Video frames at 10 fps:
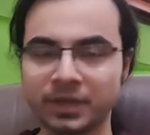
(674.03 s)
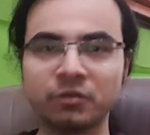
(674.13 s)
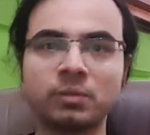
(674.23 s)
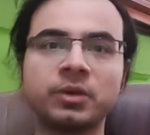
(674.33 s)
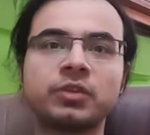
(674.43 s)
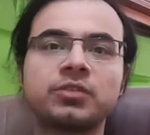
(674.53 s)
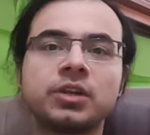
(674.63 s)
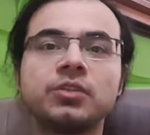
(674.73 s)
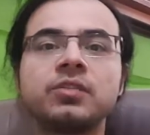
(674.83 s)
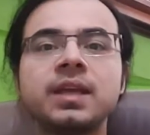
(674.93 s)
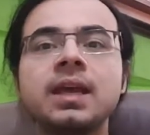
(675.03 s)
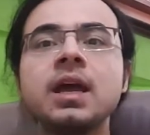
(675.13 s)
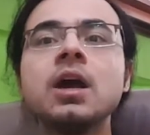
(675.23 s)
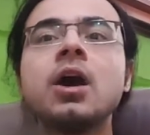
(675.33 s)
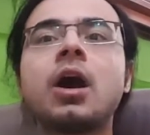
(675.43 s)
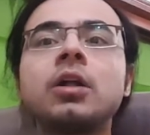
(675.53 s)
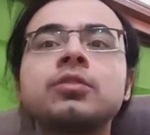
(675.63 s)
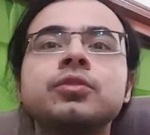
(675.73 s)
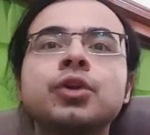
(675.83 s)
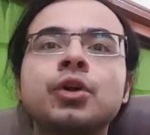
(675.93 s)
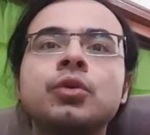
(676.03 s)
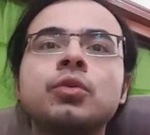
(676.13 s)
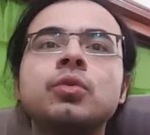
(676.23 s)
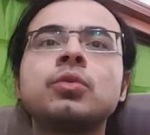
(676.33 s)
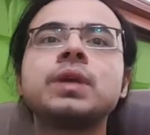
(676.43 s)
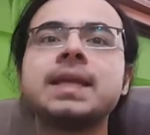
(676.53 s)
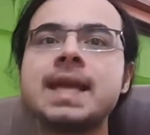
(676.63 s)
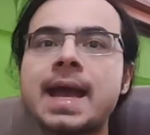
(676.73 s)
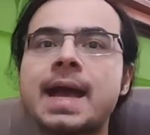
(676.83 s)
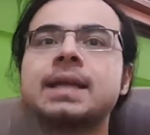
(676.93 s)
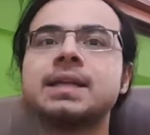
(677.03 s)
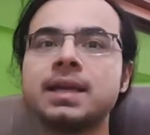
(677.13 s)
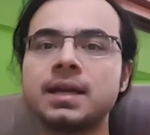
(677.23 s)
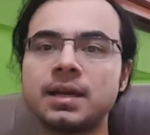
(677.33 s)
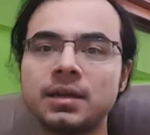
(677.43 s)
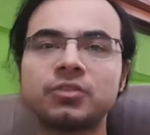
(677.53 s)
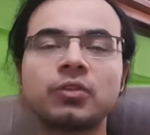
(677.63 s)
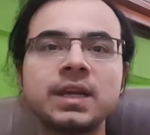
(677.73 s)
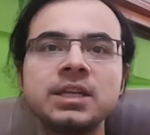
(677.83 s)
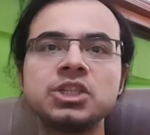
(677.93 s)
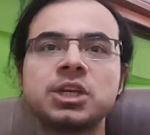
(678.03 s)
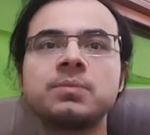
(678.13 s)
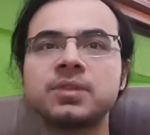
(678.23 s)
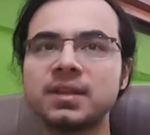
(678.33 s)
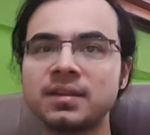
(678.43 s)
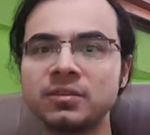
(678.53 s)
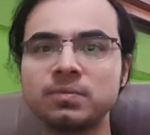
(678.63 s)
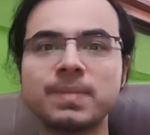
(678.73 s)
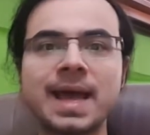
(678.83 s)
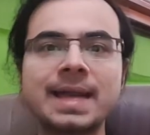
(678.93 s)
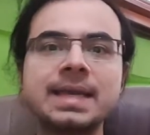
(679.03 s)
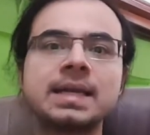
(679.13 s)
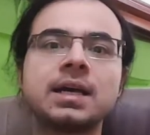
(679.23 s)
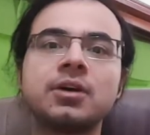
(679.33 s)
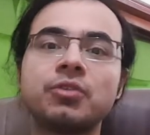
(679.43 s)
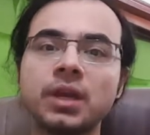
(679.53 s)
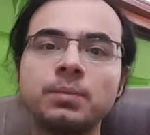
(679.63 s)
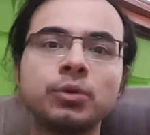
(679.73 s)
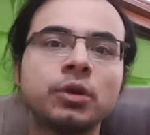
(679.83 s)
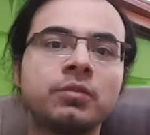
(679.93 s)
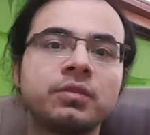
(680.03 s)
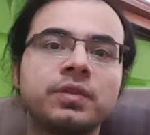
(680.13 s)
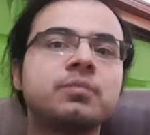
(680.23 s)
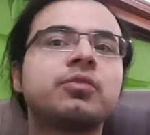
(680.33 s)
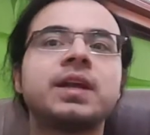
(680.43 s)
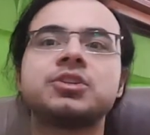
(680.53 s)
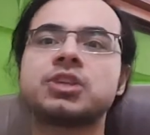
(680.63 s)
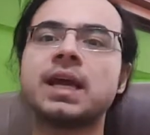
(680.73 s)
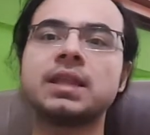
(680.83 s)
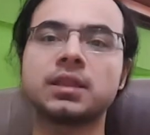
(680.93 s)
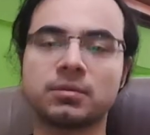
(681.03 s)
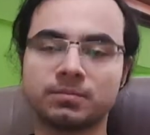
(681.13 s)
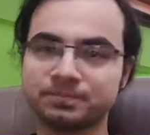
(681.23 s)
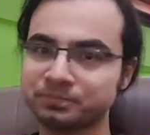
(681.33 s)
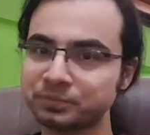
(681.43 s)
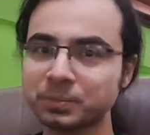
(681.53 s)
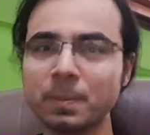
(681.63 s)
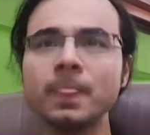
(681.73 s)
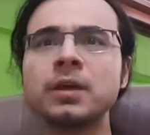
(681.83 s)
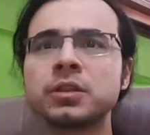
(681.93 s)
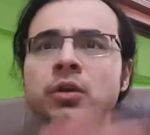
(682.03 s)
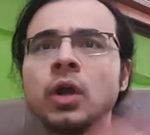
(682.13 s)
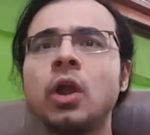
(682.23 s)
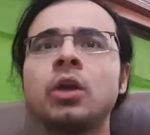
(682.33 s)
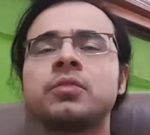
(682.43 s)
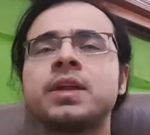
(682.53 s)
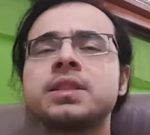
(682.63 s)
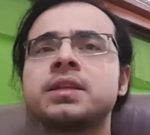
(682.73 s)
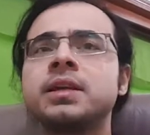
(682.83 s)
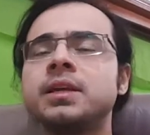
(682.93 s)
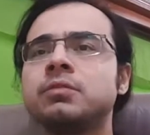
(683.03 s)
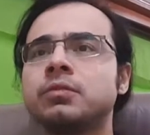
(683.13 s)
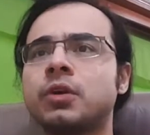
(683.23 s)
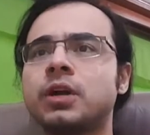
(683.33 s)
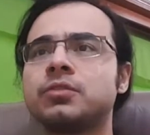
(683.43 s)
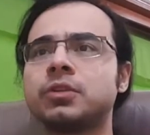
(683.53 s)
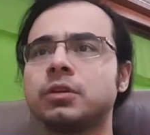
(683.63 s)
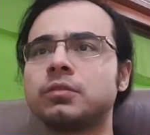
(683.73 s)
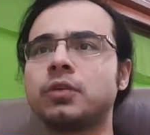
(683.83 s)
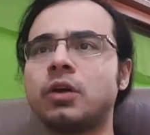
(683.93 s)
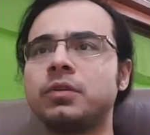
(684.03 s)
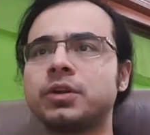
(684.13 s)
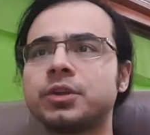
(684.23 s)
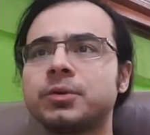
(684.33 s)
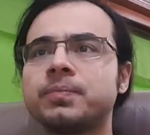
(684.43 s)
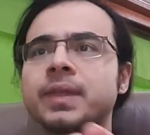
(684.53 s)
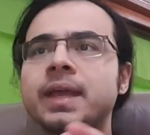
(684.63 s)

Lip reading: It will be interesting to see. Also, yeah, Screen Gems is planning a reboot of the film franchise. So a lot of Resident Evil for us to look forward to.